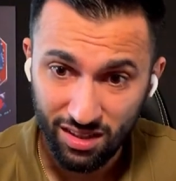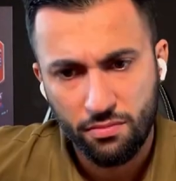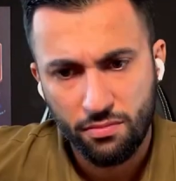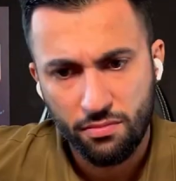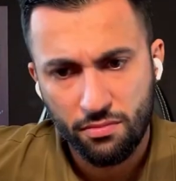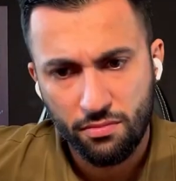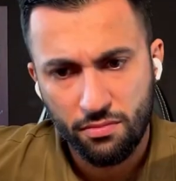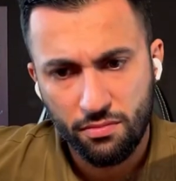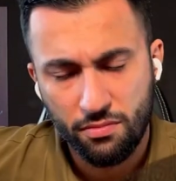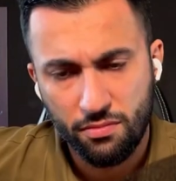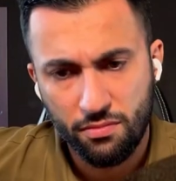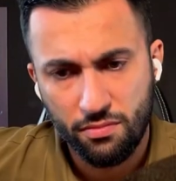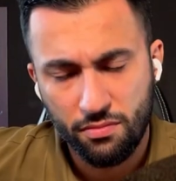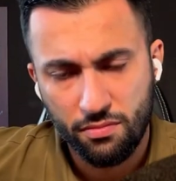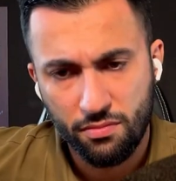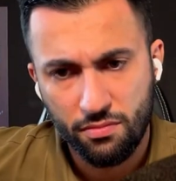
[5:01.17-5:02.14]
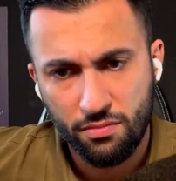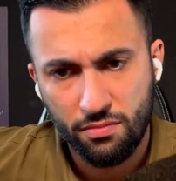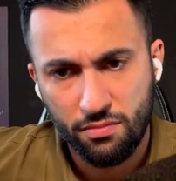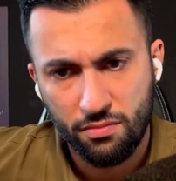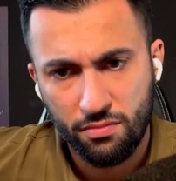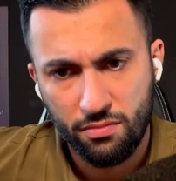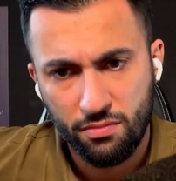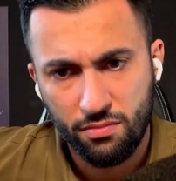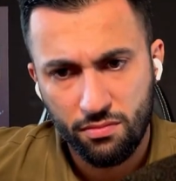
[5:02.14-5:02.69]
Just because we let
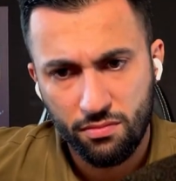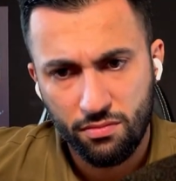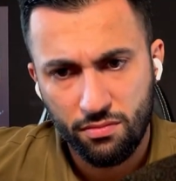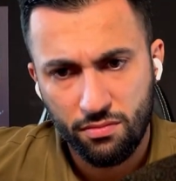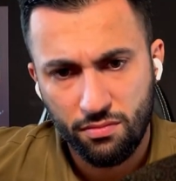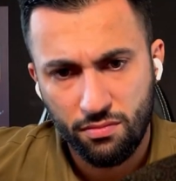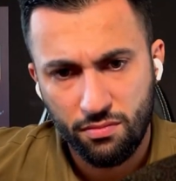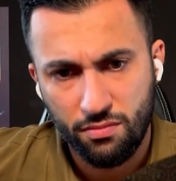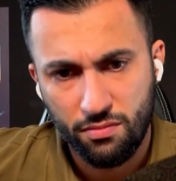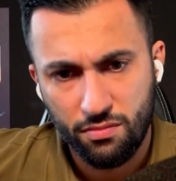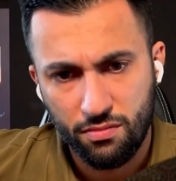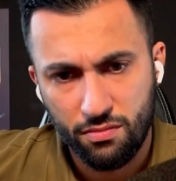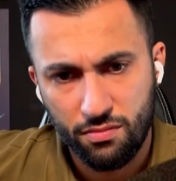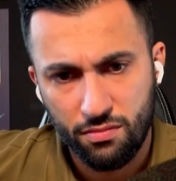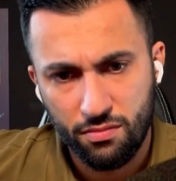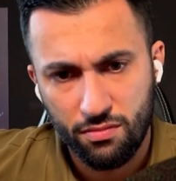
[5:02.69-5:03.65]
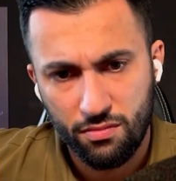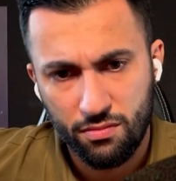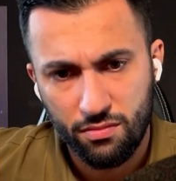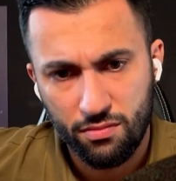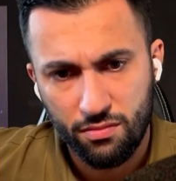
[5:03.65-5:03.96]
them smelly fools ride us